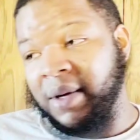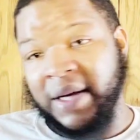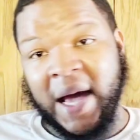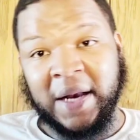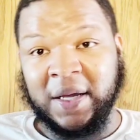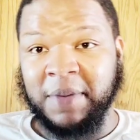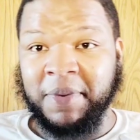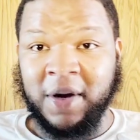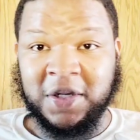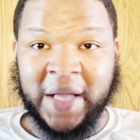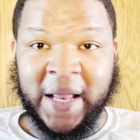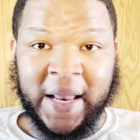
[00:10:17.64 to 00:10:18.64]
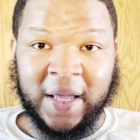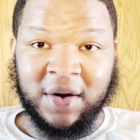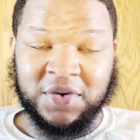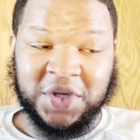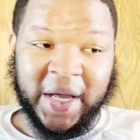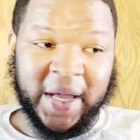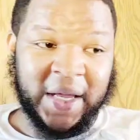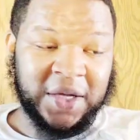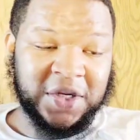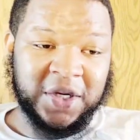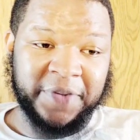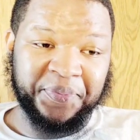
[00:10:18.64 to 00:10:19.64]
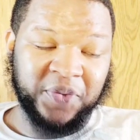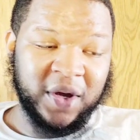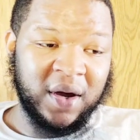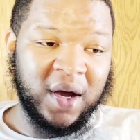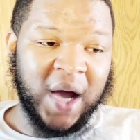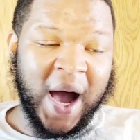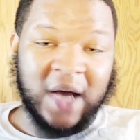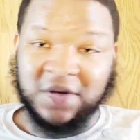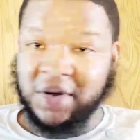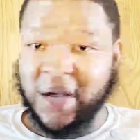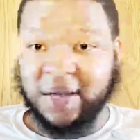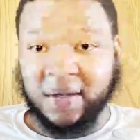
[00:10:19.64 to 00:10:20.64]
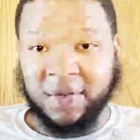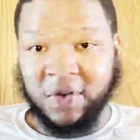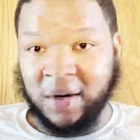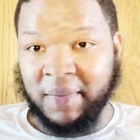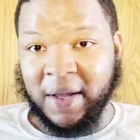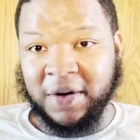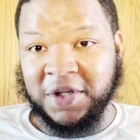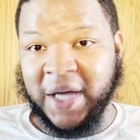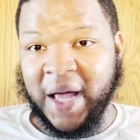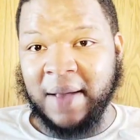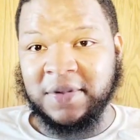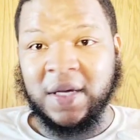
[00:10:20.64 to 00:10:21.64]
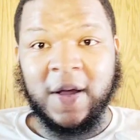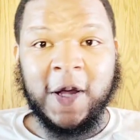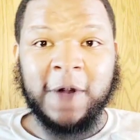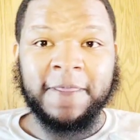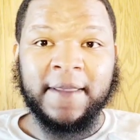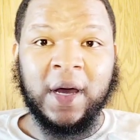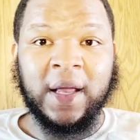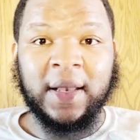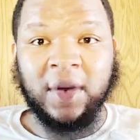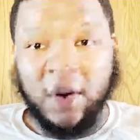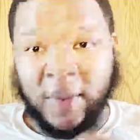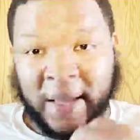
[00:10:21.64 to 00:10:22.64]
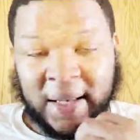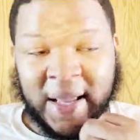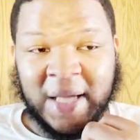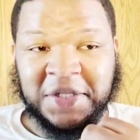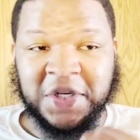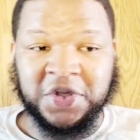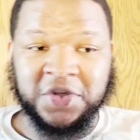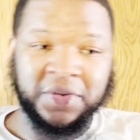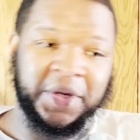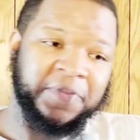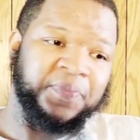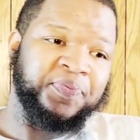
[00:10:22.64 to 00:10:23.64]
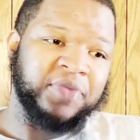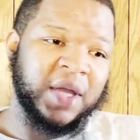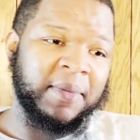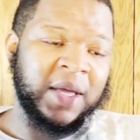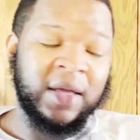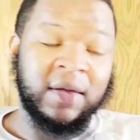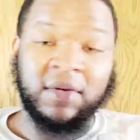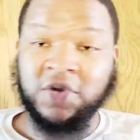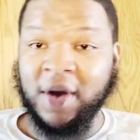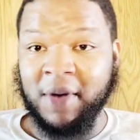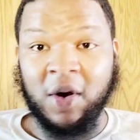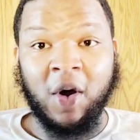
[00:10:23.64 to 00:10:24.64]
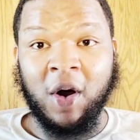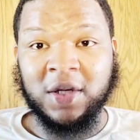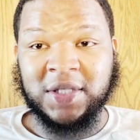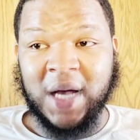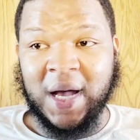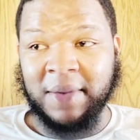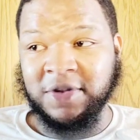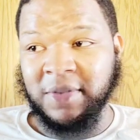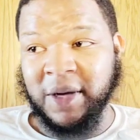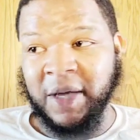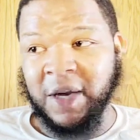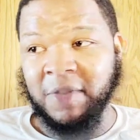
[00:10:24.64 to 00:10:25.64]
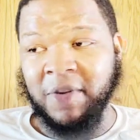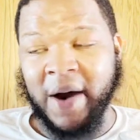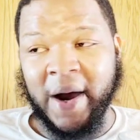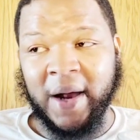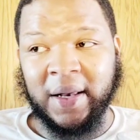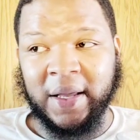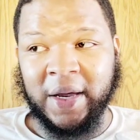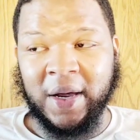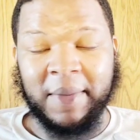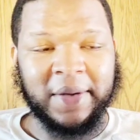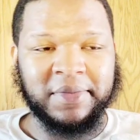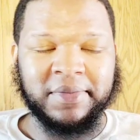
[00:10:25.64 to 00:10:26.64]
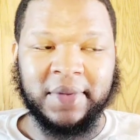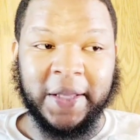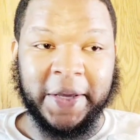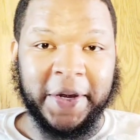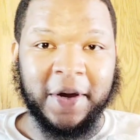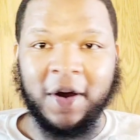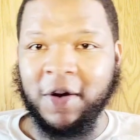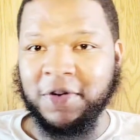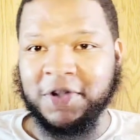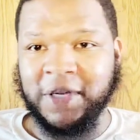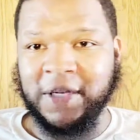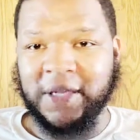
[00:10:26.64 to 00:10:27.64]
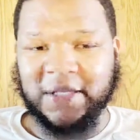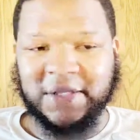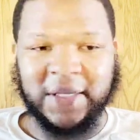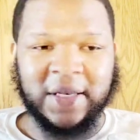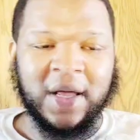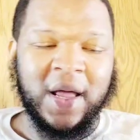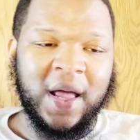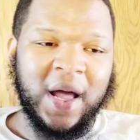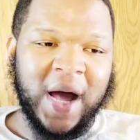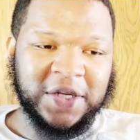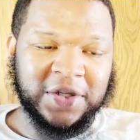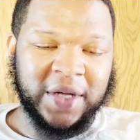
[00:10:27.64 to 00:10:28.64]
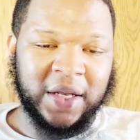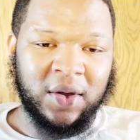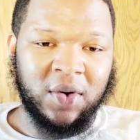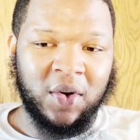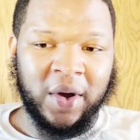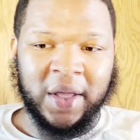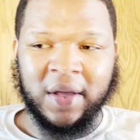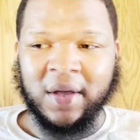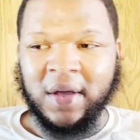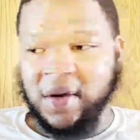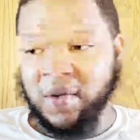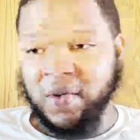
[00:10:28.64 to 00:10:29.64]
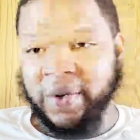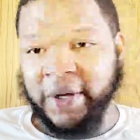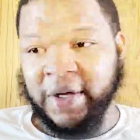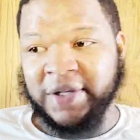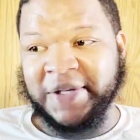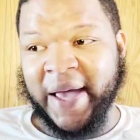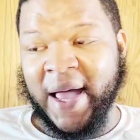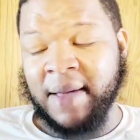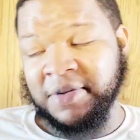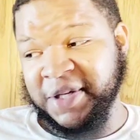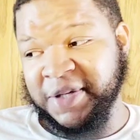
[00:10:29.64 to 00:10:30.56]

Maidana can punch. That ain't gonna change. Uh, Oscar got one of the better jabs uh, lower weight class history. I mean, talking about all time, talking about Aaron Pryor, Larry, I mean, Larry Holmes, Sonny Liston, Oscar De La Hoya, really good jabs.